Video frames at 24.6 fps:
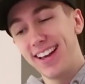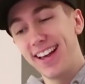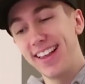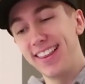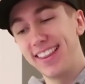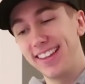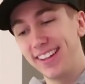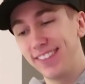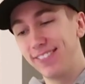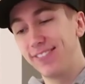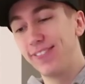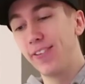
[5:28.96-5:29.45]
I
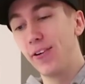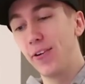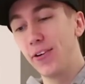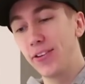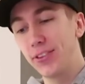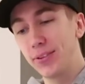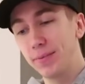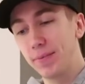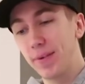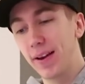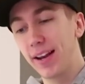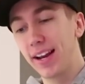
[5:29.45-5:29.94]
think
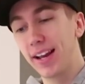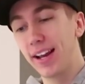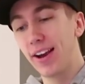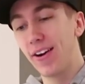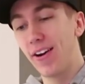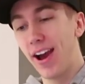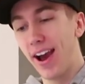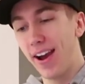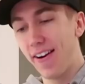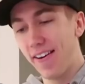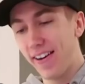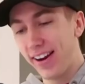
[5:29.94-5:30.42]
fourth I'm gonna go
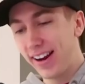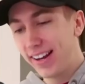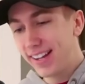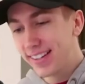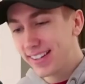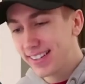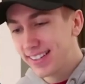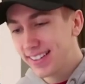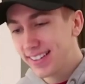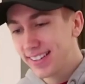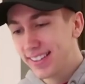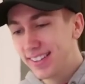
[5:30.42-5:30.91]
Harry. He's
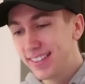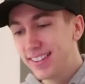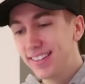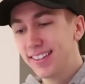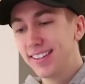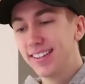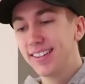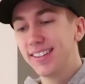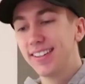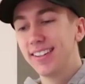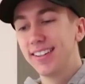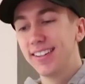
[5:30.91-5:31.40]
doing very
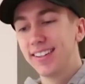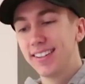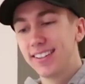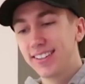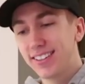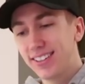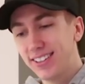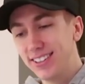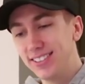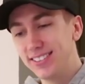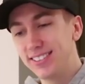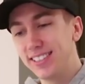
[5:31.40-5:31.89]
well.
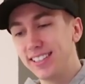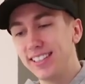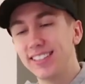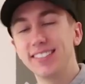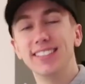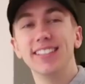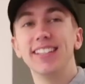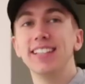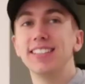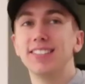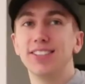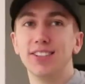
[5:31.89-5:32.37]
Because he
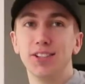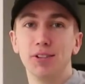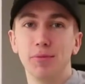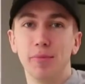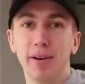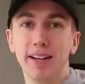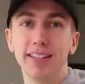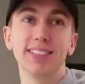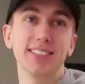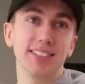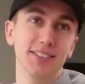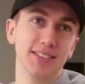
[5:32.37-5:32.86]
doesn't need to do
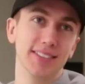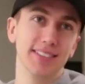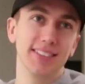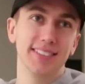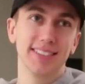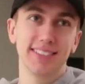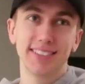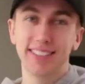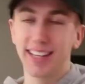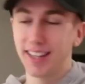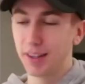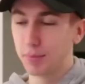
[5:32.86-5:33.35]
much to
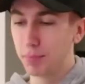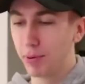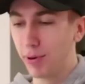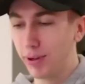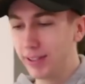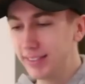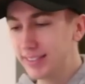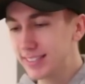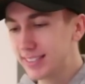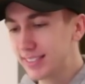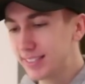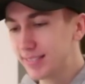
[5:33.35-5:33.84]
get the
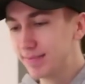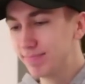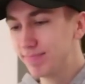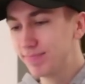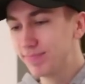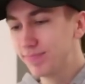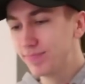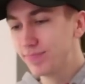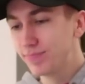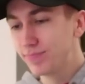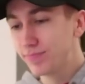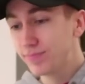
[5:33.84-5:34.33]
points.
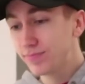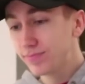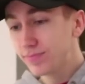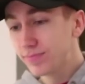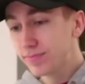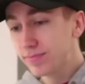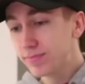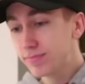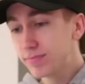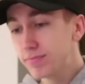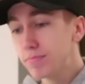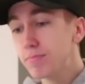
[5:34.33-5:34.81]
Correct.
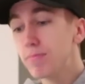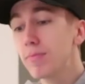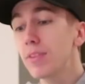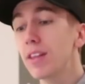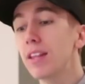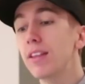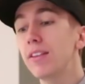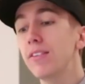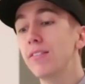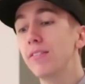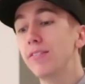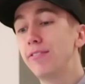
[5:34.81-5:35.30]

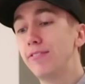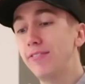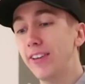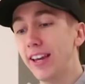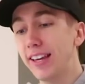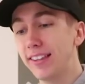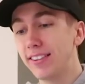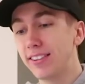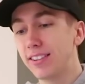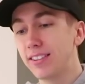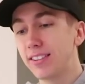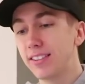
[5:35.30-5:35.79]

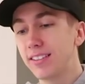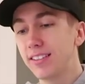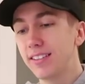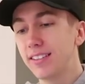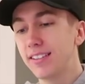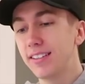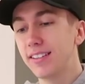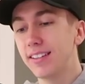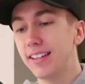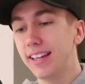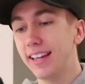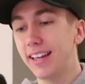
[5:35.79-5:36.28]
Fifth,
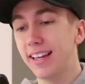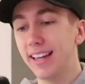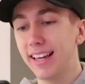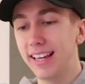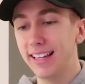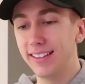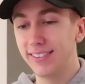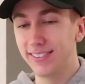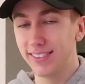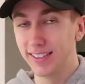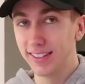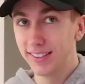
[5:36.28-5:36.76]

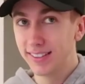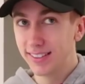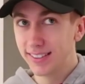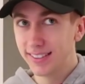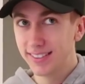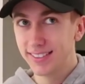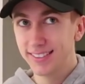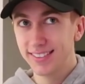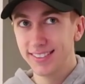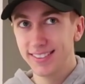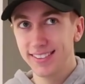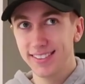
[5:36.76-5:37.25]
Ethan.
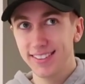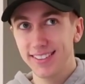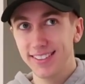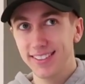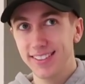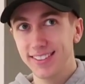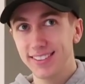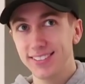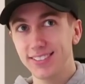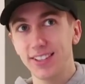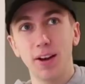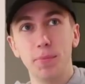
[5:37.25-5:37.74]

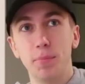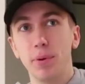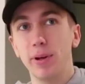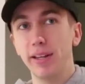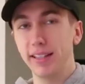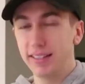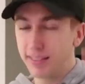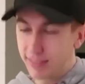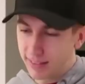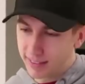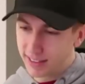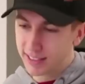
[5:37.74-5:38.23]
Right.
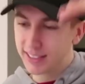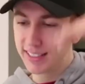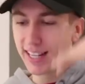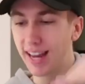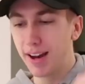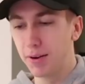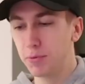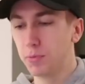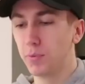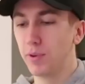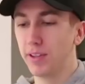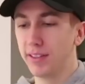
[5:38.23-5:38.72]
but I Ethan just
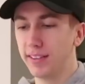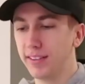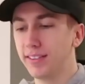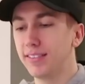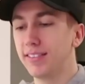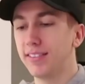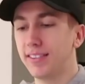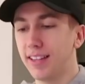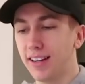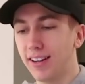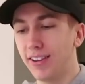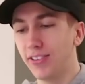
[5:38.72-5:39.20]
down one.
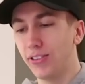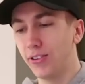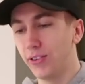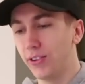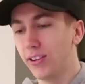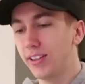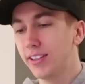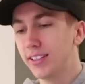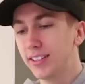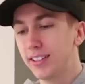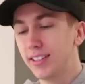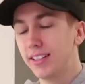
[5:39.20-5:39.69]

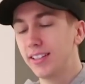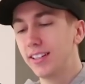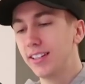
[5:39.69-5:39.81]
Ooh,